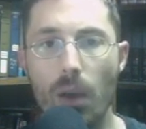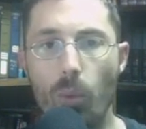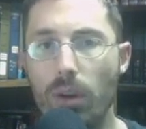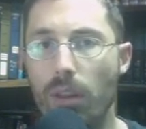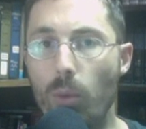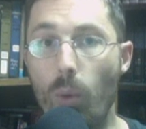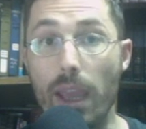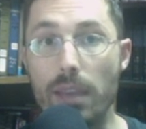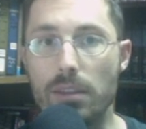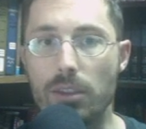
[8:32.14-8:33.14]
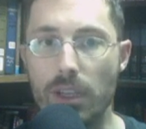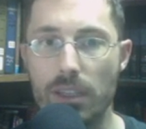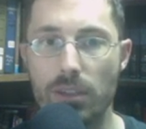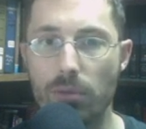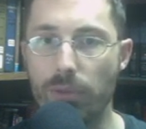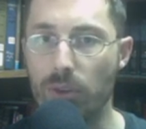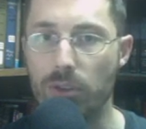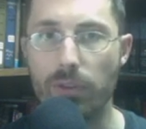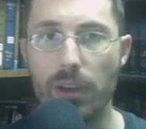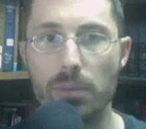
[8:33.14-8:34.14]
one of the ways that Jesus
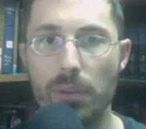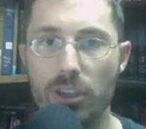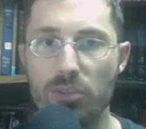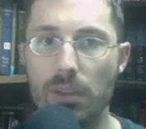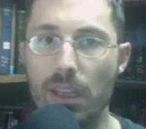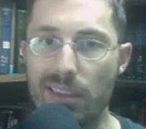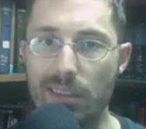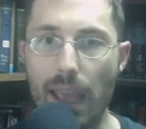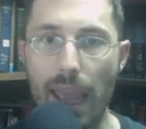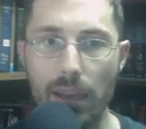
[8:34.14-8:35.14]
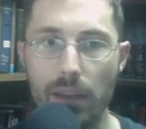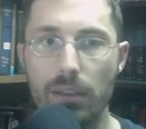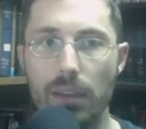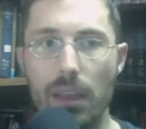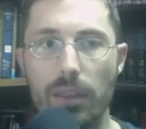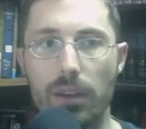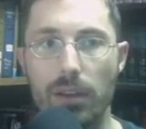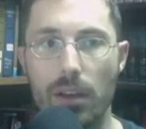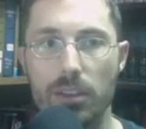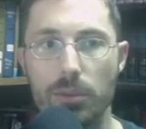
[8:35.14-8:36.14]
refers to final punishment is Gehenna in the
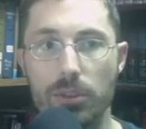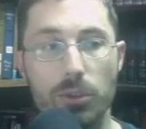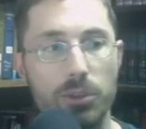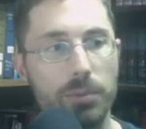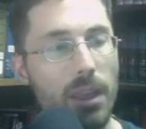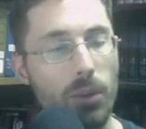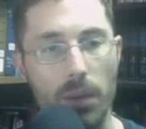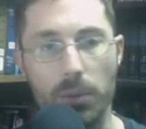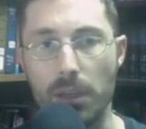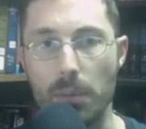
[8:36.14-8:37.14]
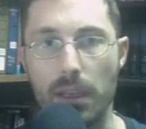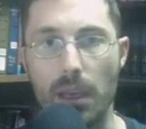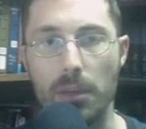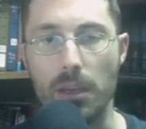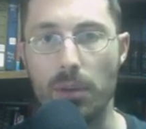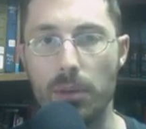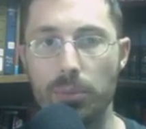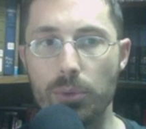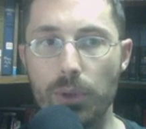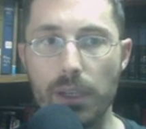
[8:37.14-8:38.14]
Gospels, which, by the way, we're going to be coming up on
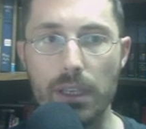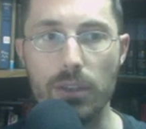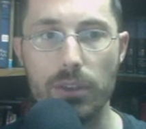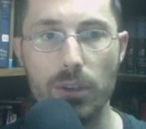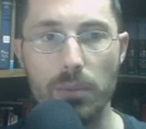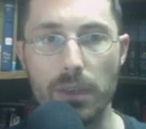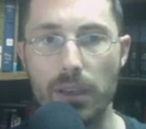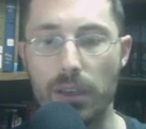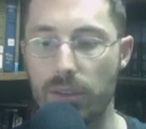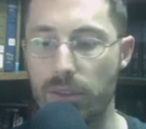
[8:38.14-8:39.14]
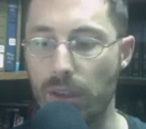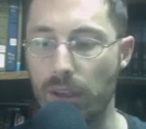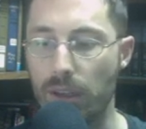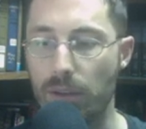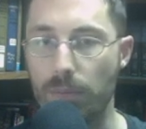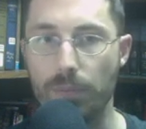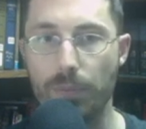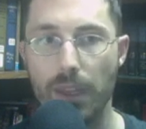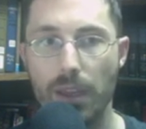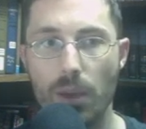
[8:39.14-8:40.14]
pretty soon because
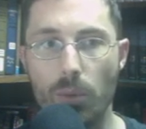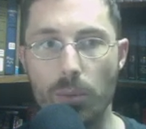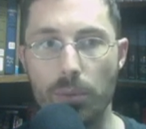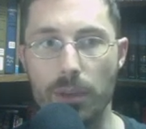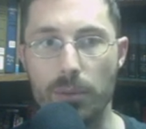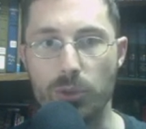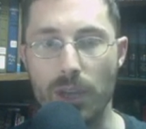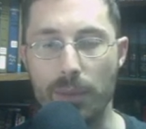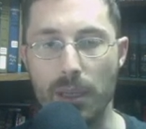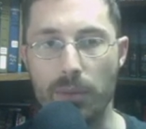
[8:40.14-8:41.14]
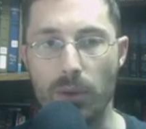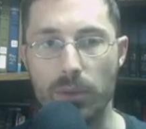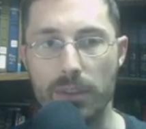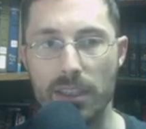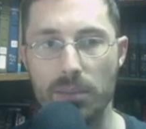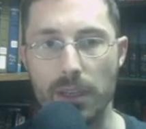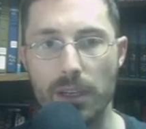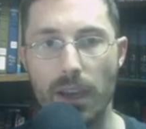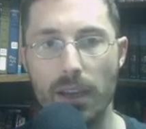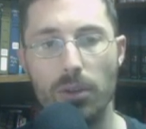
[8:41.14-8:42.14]
we're pretty much wrapping up the Old
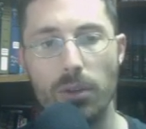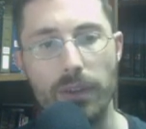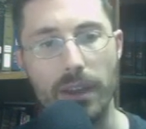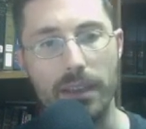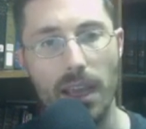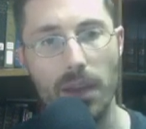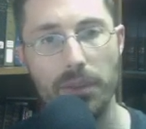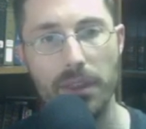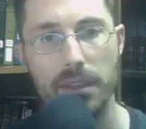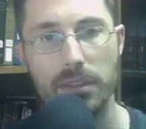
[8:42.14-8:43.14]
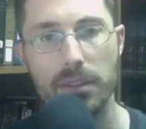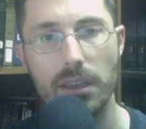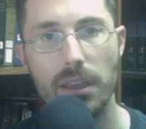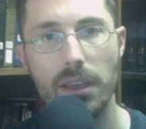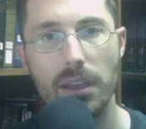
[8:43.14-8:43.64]
Testament here. I don't know if I'd count this